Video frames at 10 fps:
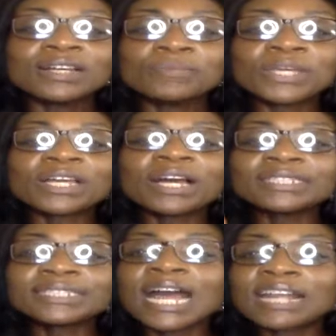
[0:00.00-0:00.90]

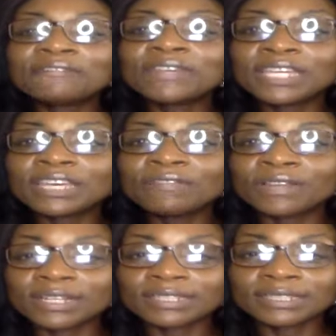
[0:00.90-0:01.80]
because God forgive
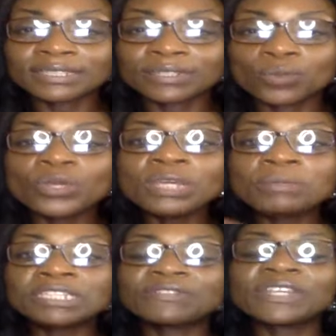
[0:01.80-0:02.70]
us, we
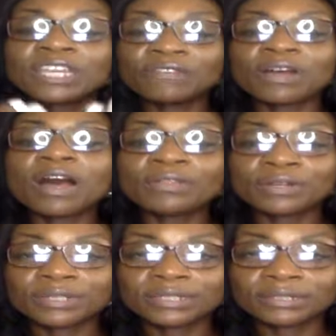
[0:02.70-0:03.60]
must forgive
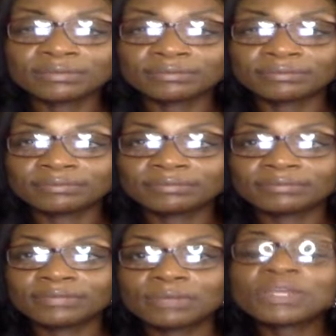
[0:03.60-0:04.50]
others.
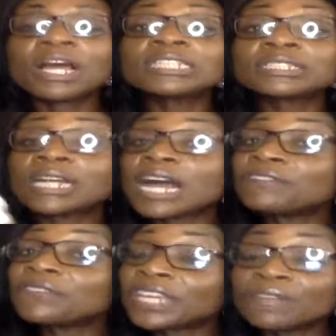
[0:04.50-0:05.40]
Because God
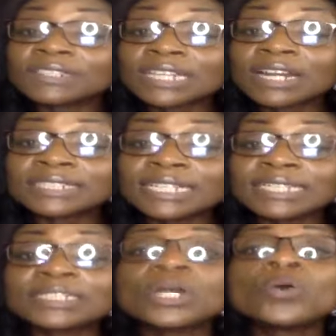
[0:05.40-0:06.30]
forgive us our
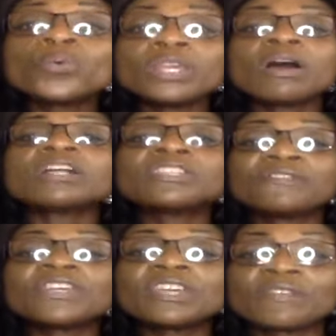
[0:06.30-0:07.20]
sins, we ought to
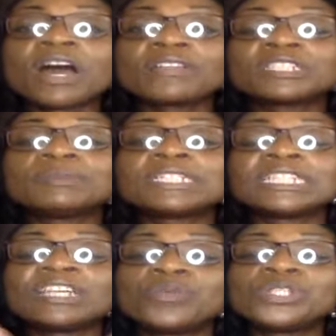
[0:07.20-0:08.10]
forgive others
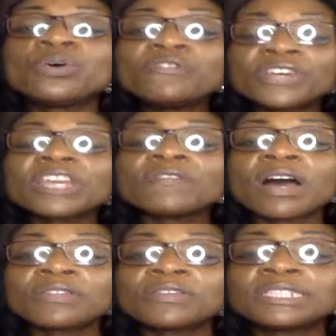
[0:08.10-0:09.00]
because if we don't forgive
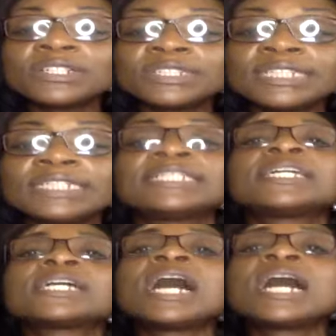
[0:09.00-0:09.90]
others their sins,
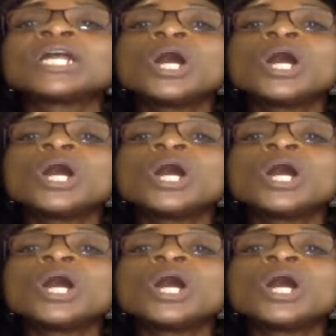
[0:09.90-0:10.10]
then God